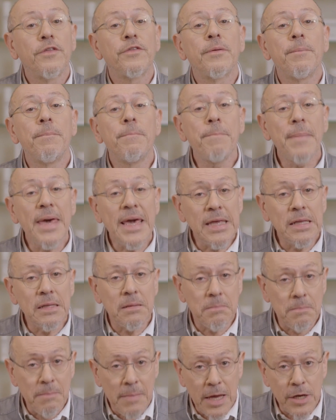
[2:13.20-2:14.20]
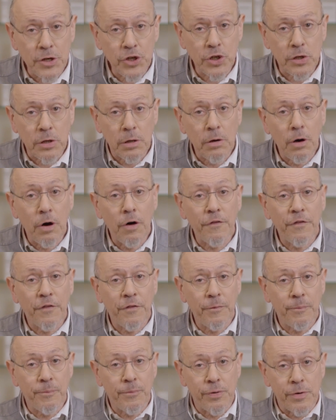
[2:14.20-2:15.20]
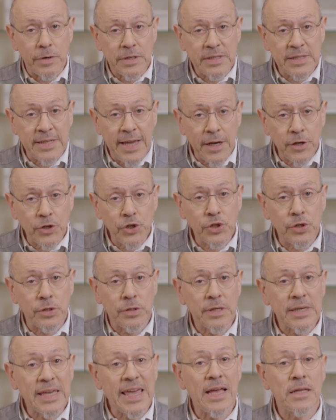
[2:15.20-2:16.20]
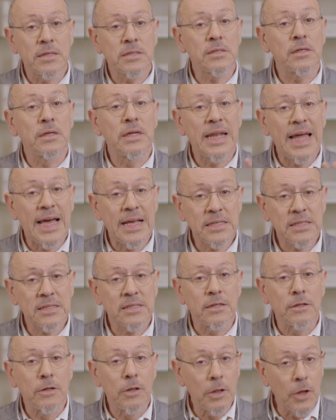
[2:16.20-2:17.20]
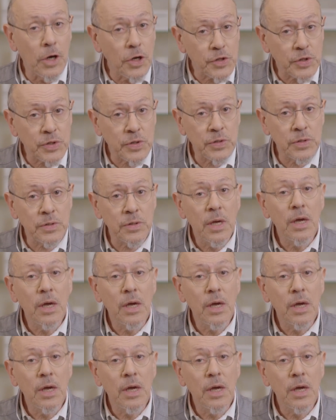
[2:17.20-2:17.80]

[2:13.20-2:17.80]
the main measure of protection against elastin loss